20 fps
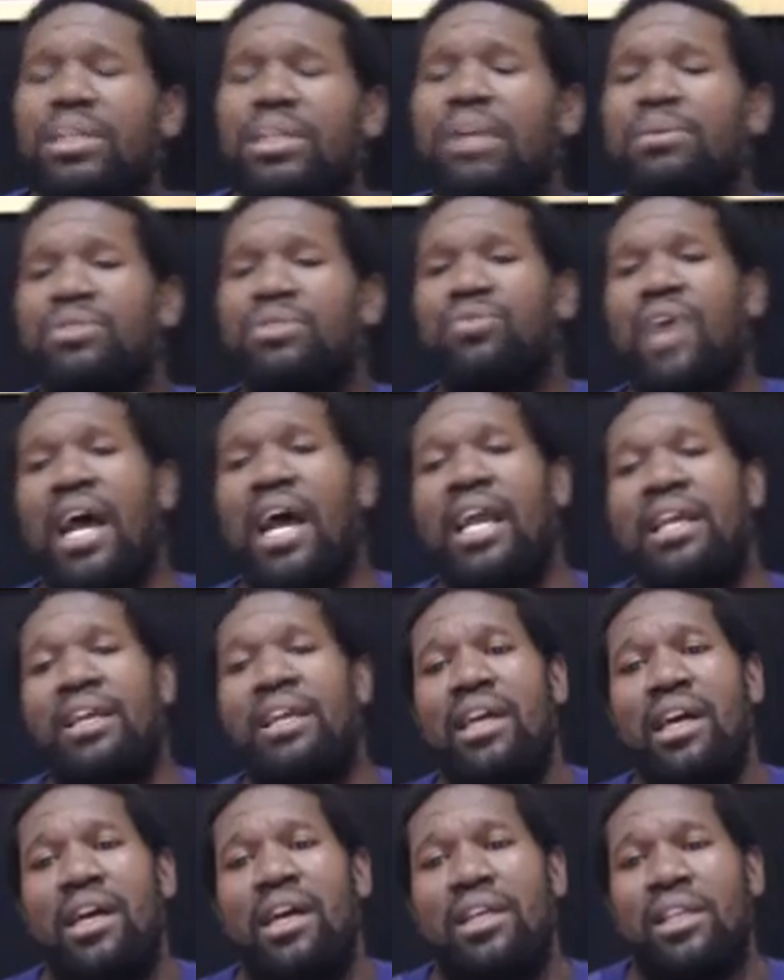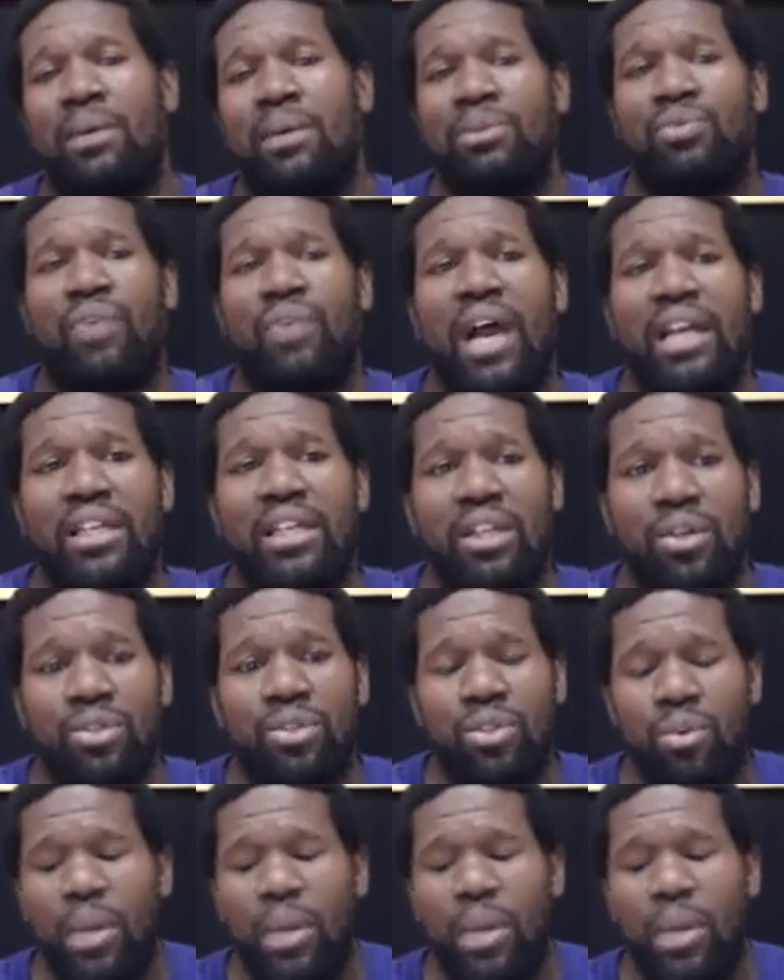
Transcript: They was fighting those